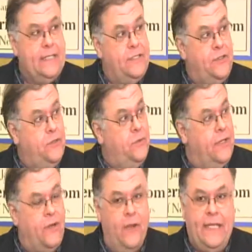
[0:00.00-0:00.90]
to do on
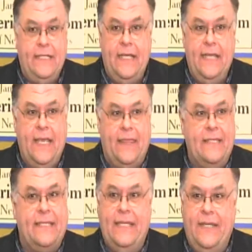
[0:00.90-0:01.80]
a great day like
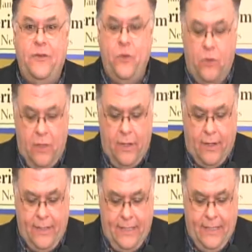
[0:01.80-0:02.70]
this, and here you
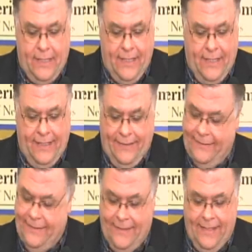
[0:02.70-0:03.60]
are. Gee,
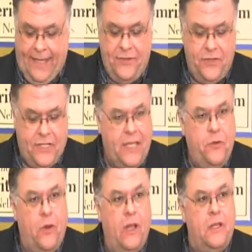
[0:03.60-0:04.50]
I should take
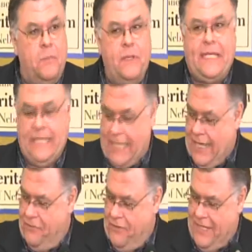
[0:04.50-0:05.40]
you all on a picnic
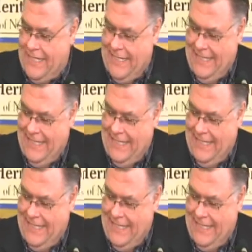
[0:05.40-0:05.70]
after this.